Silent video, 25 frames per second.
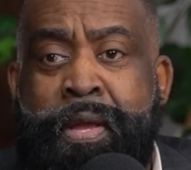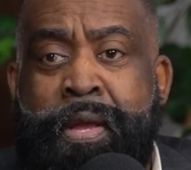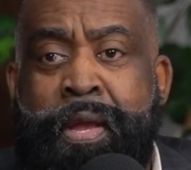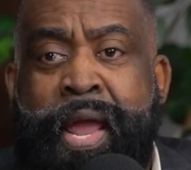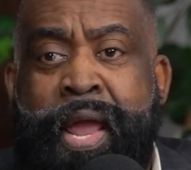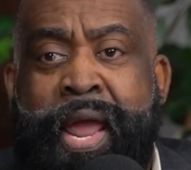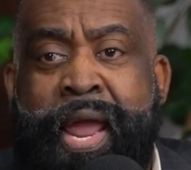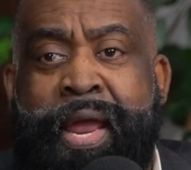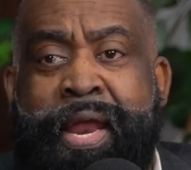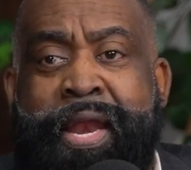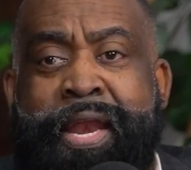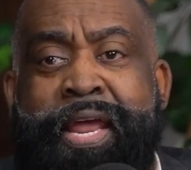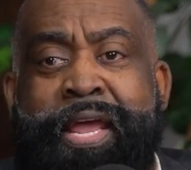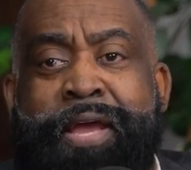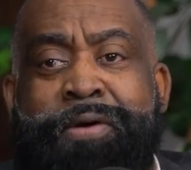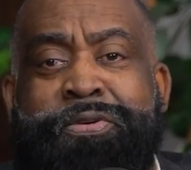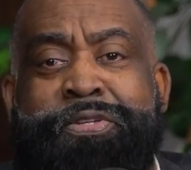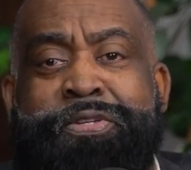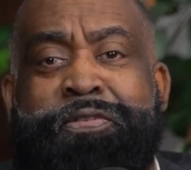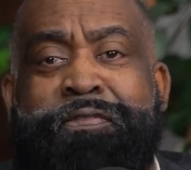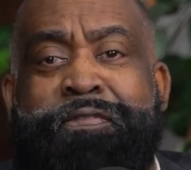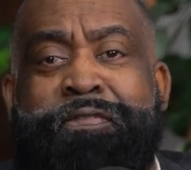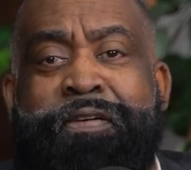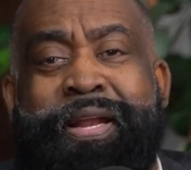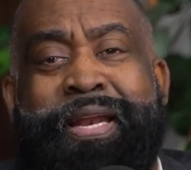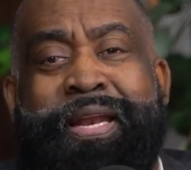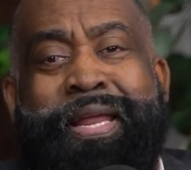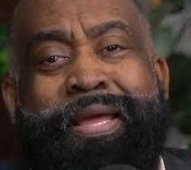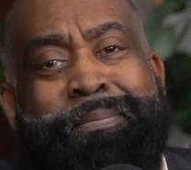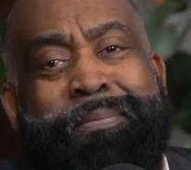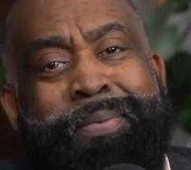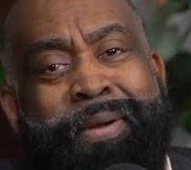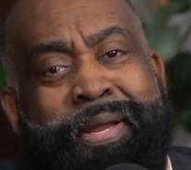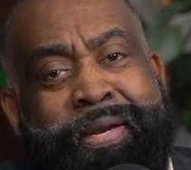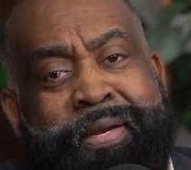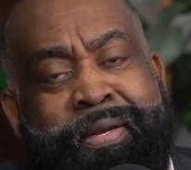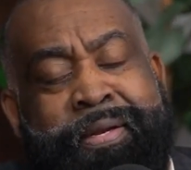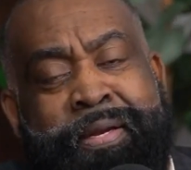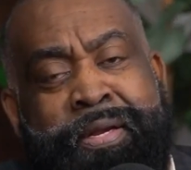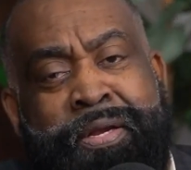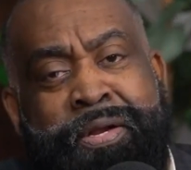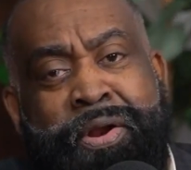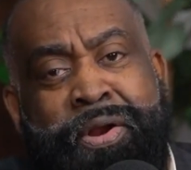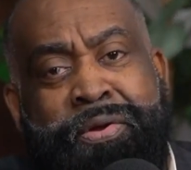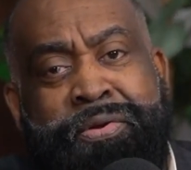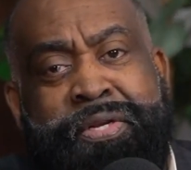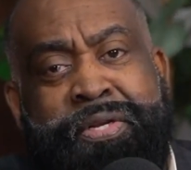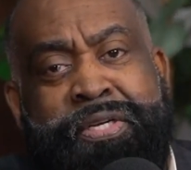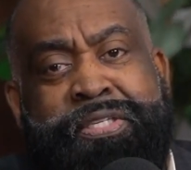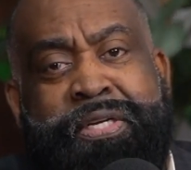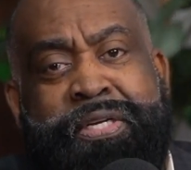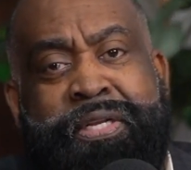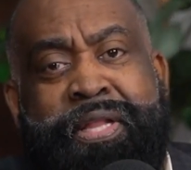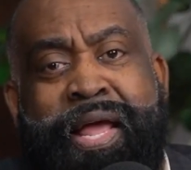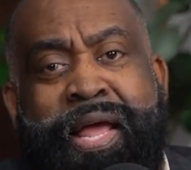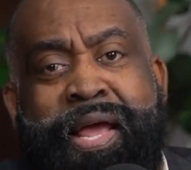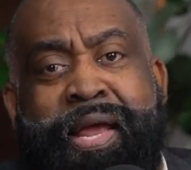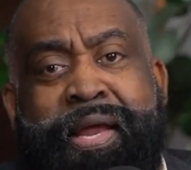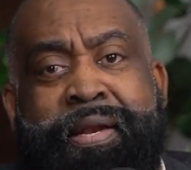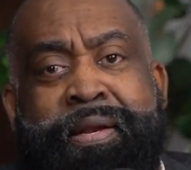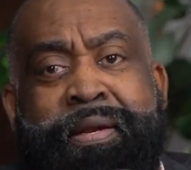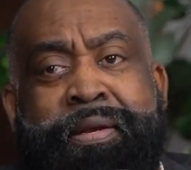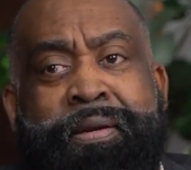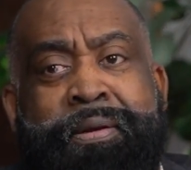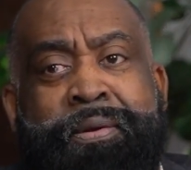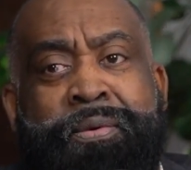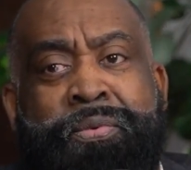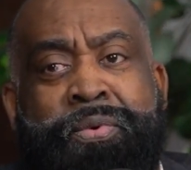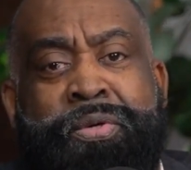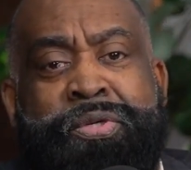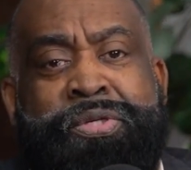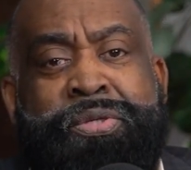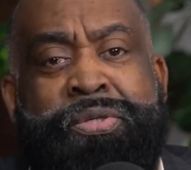And it was funny, but this client was